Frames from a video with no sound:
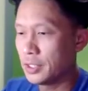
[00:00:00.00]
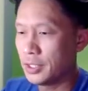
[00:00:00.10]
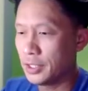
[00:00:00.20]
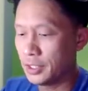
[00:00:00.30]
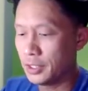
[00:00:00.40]

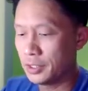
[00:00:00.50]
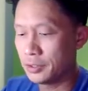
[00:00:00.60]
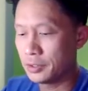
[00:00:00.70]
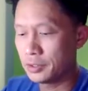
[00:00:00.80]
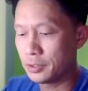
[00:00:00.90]

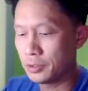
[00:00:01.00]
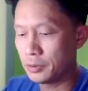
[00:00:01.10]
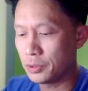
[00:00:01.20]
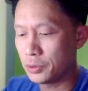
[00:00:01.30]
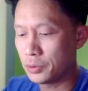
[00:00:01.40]
and
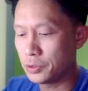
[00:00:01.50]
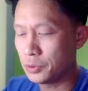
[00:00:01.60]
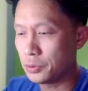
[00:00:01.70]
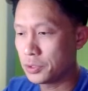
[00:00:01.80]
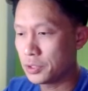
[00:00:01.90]
we're going
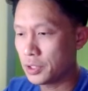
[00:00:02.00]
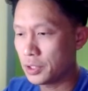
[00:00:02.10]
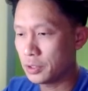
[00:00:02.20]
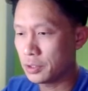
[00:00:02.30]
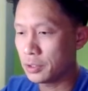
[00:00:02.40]
to
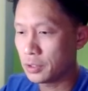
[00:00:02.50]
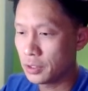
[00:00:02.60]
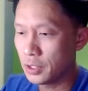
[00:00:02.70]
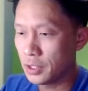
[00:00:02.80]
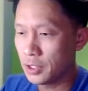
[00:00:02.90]
send
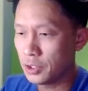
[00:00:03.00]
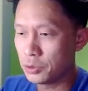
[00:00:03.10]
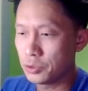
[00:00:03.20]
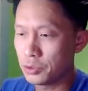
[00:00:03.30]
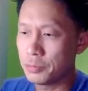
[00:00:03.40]

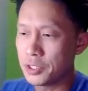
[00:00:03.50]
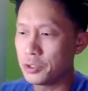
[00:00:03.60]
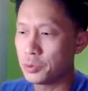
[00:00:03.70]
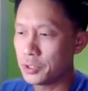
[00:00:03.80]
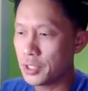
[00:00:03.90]
user
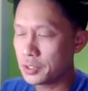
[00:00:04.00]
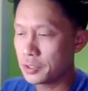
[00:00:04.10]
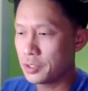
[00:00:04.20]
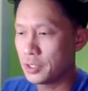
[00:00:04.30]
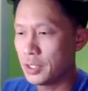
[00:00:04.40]
message with text.